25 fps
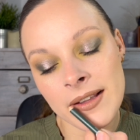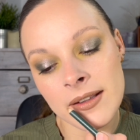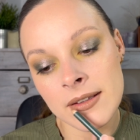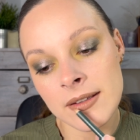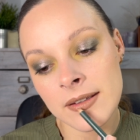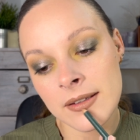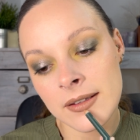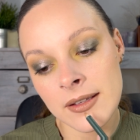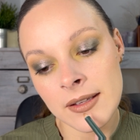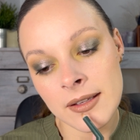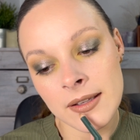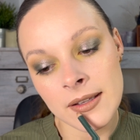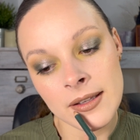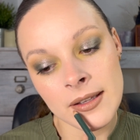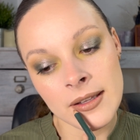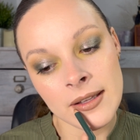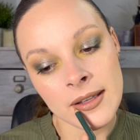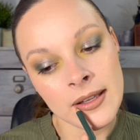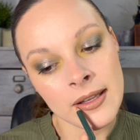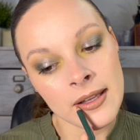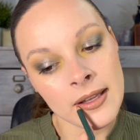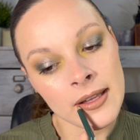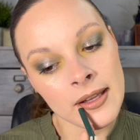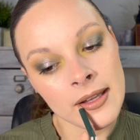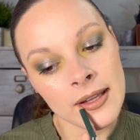really
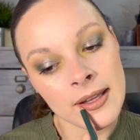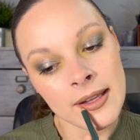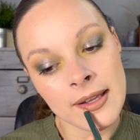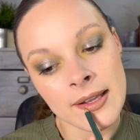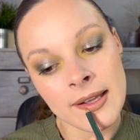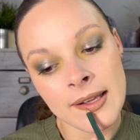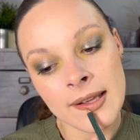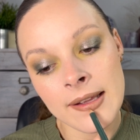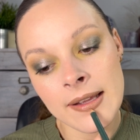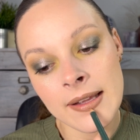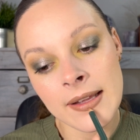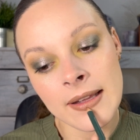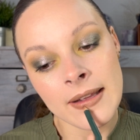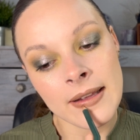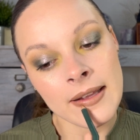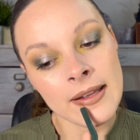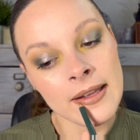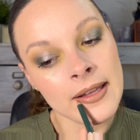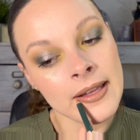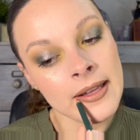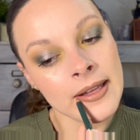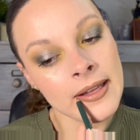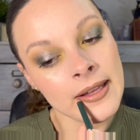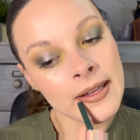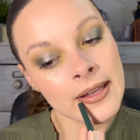a
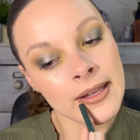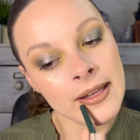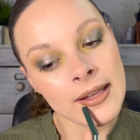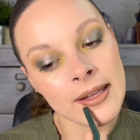lovely formula.